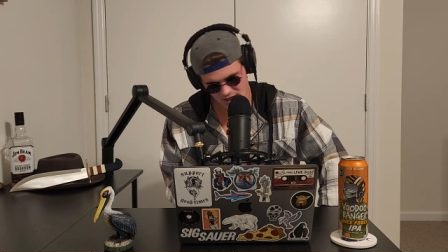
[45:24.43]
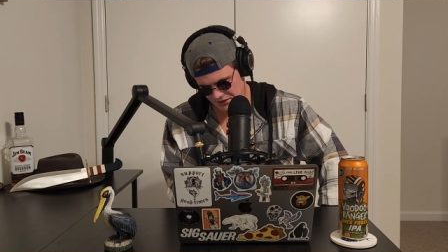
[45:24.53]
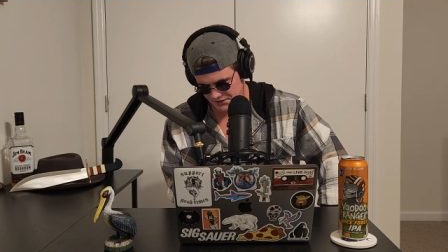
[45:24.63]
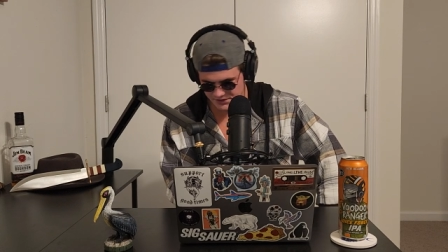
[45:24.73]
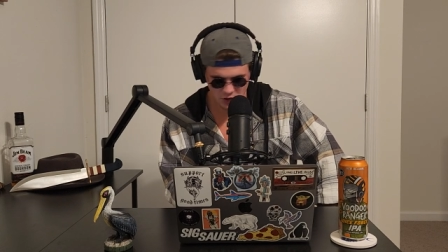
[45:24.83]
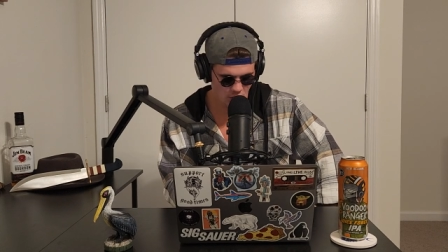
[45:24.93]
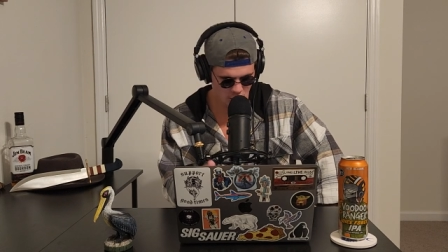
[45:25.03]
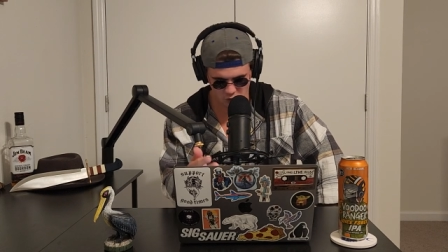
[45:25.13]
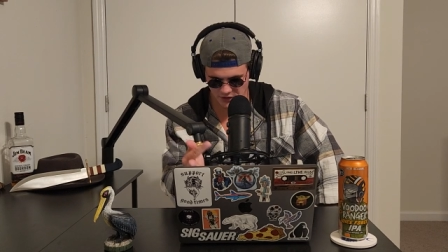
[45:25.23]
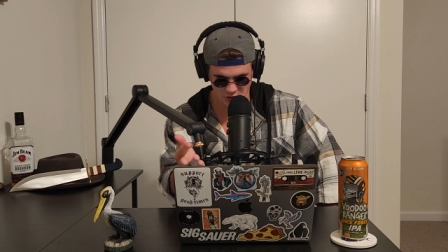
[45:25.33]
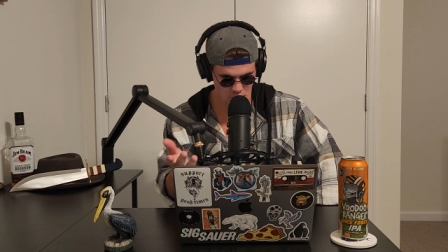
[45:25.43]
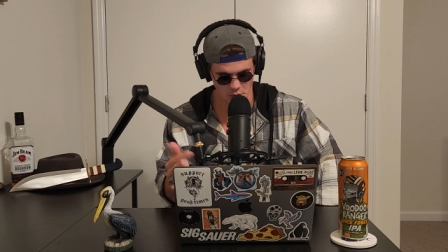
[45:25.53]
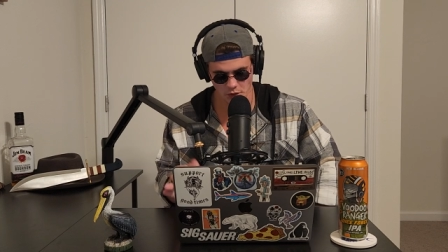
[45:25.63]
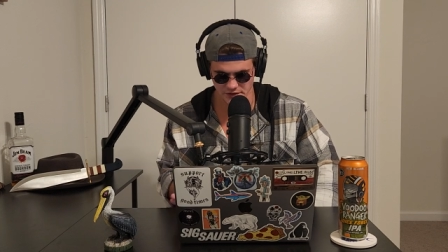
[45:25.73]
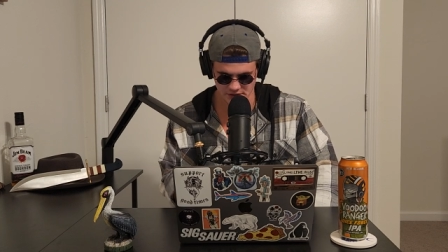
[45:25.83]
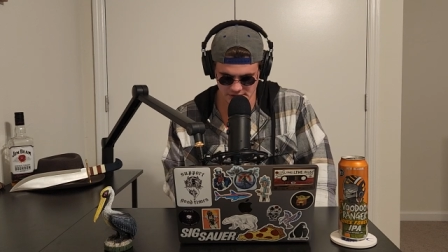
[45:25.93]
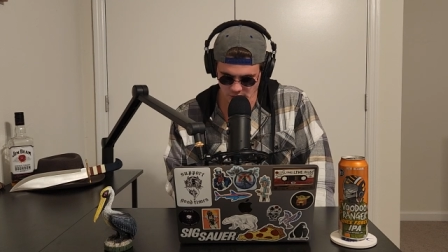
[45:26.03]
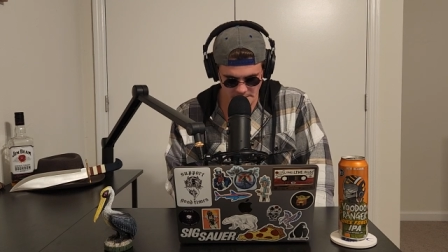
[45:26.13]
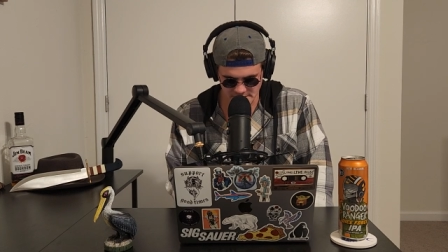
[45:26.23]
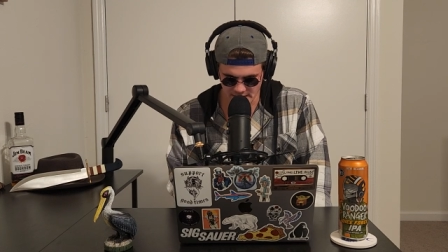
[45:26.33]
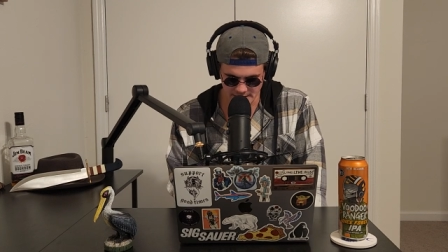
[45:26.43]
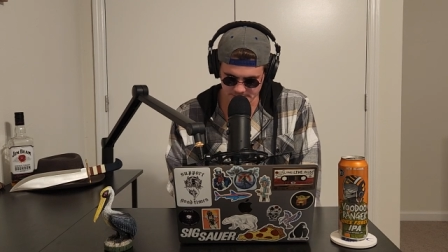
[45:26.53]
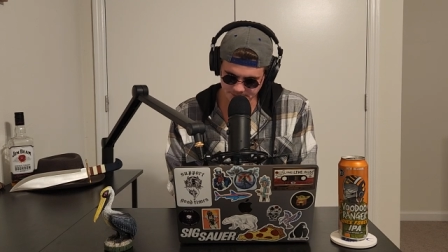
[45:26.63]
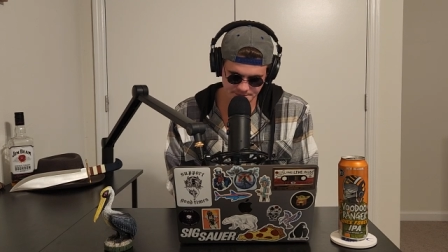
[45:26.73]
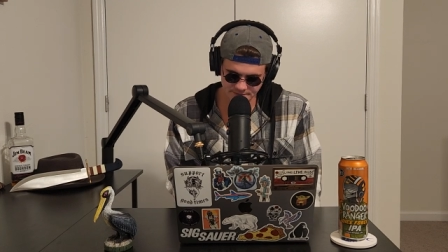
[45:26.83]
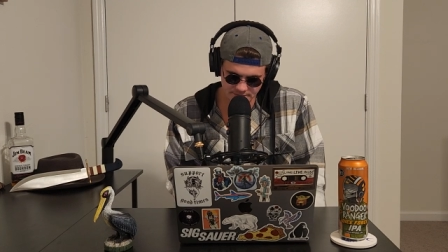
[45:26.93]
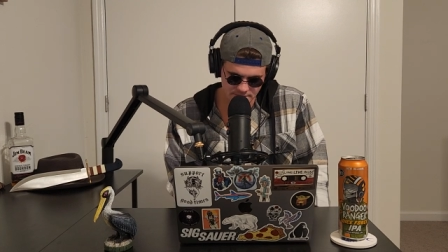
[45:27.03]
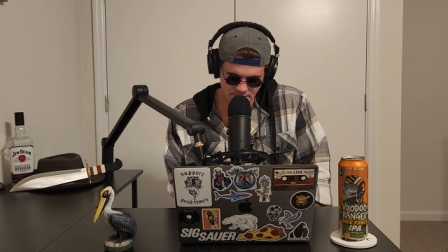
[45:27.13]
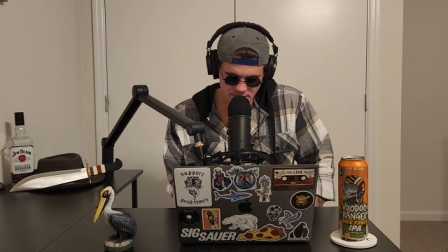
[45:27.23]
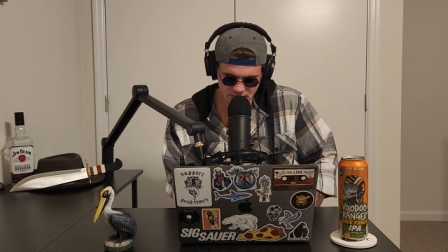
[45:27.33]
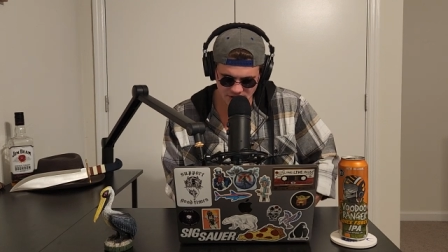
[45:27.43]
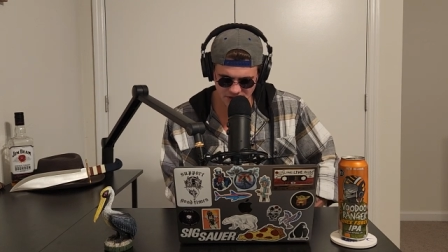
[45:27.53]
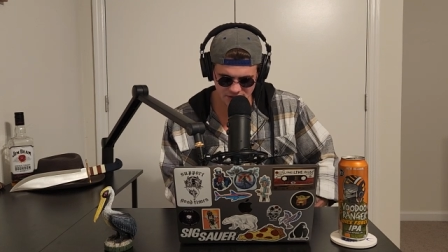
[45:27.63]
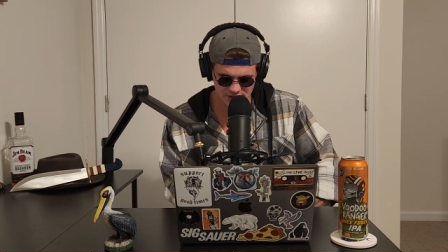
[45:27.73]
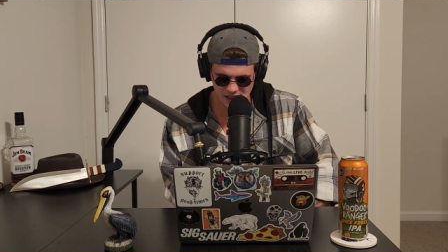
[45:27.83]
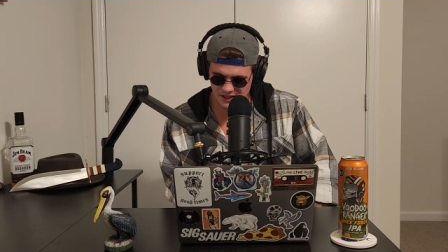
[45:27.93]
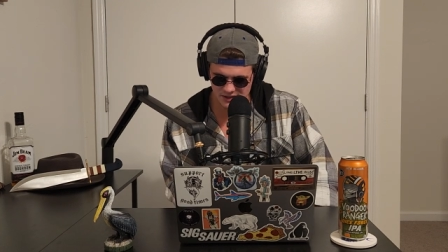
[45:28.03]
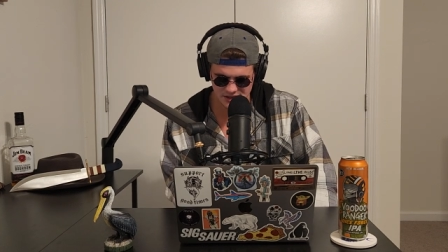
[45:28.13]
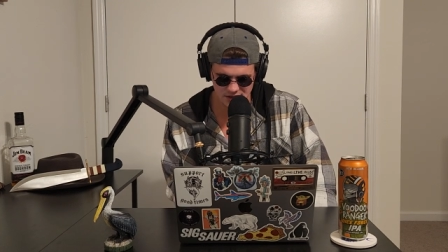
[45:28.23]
So, according to the rules on this website, don't say that shit.